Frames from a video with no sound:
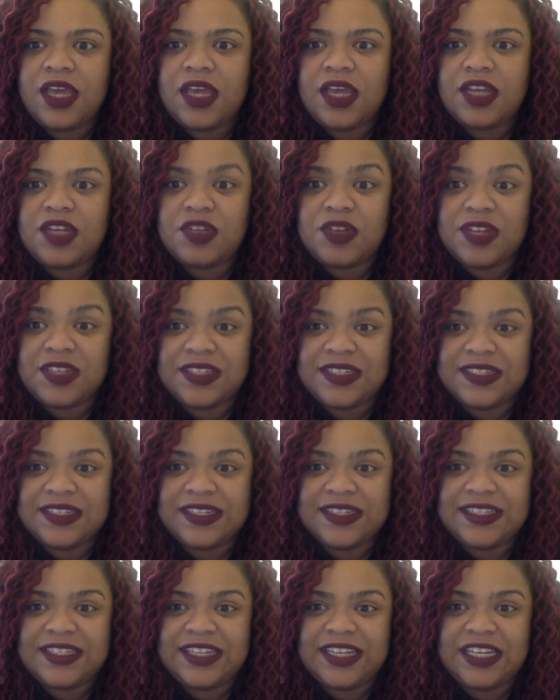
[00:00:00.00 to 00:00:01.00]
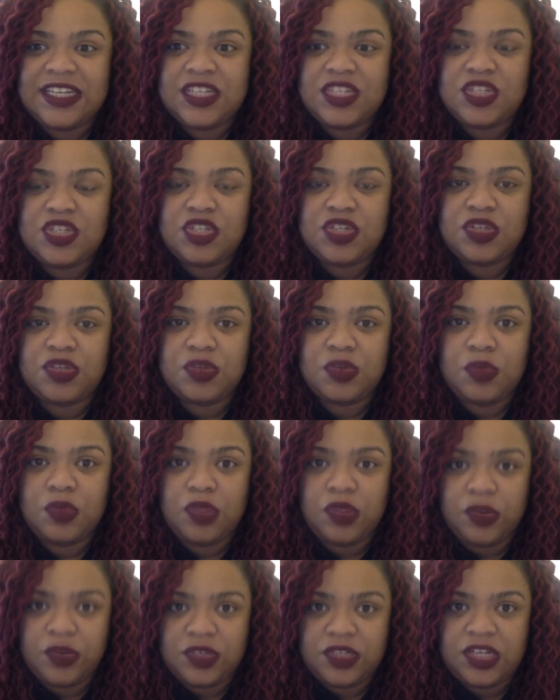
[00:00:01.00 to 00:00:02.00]
in 2016 to
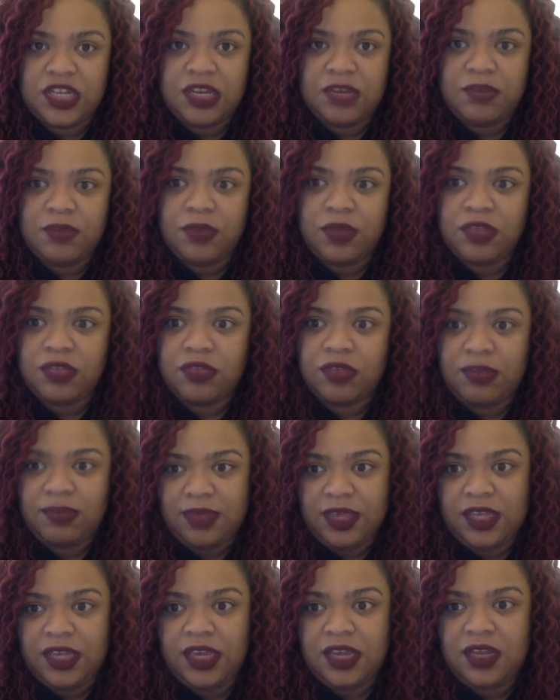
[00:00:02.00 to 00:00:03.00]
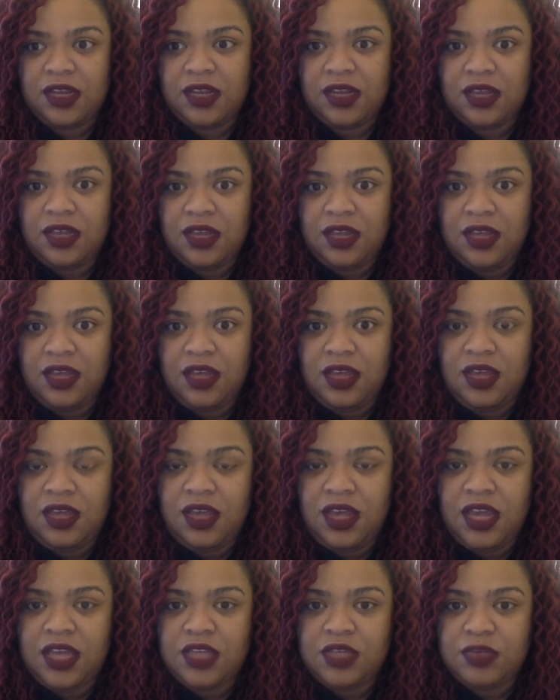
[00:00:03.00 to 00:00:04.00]
13.3 billion
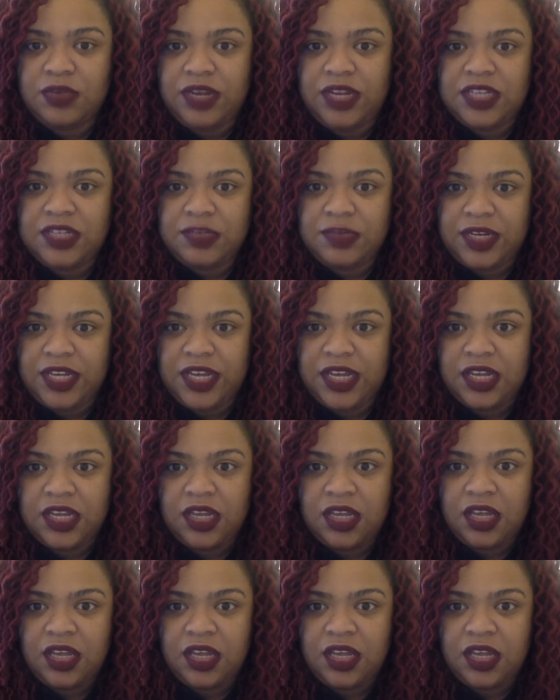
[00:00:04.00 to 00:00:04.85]
in 2020.